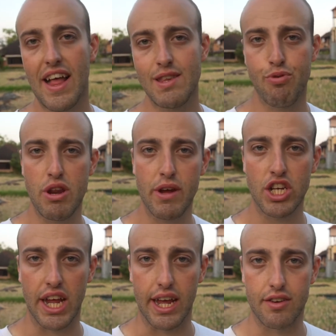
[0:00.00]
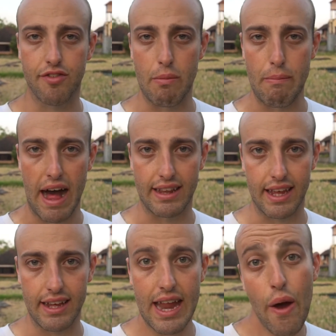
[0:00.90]
that's pretty much it from
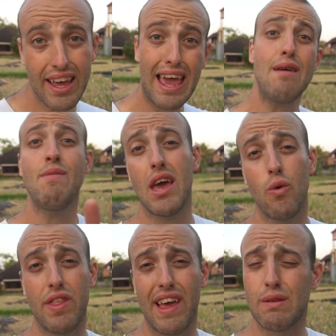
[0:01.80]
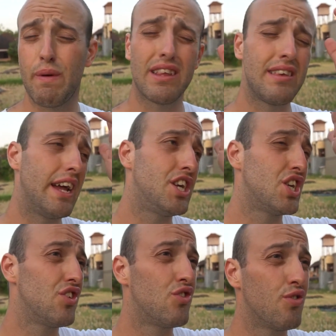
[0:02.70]
Bali. Now, I came here with
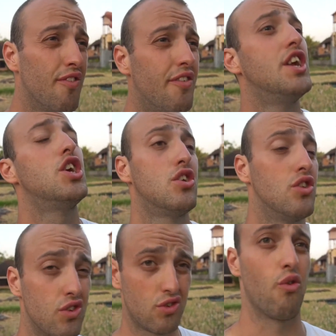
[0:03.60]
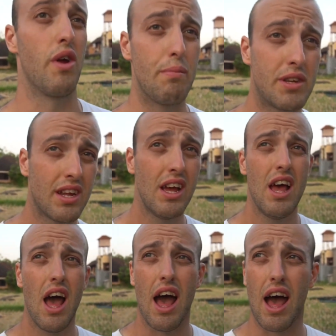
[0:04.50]
expectations to finish the script,
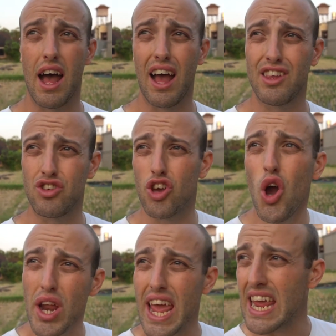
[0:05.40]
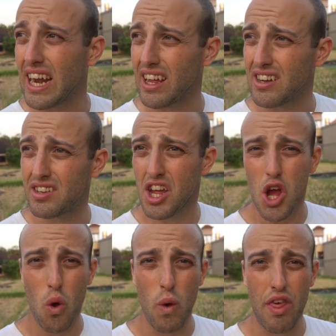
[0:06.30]
to go to England
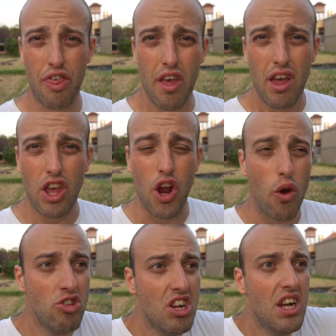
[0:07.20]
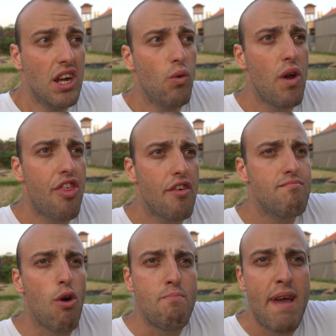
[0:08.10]
with
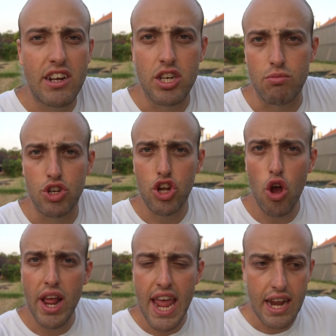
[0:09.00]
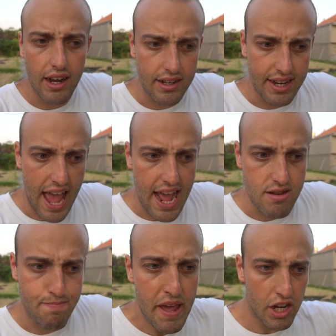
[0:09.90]
momentum, to go to England
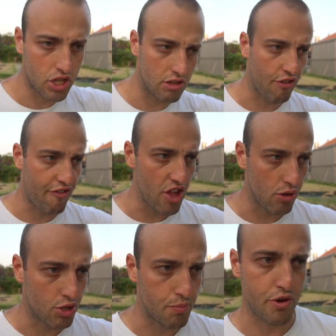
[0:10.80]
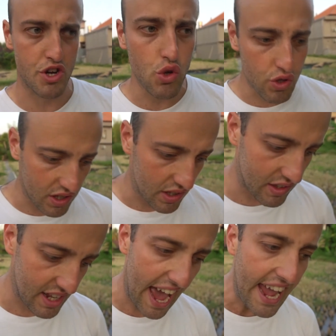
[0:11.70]
and pitch this film to
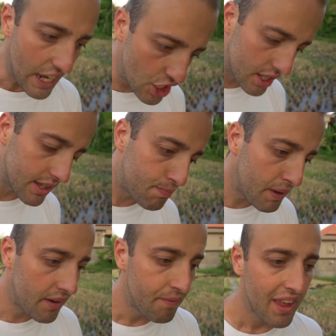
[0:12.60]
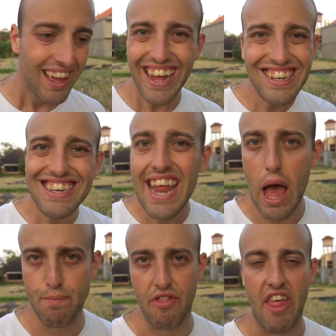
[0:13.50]
producers and agents, but it didn't
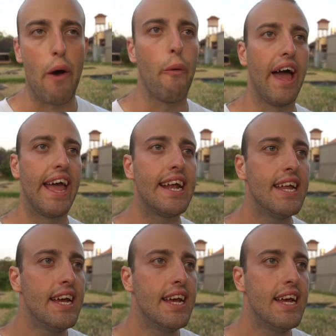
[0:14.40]
happen that way.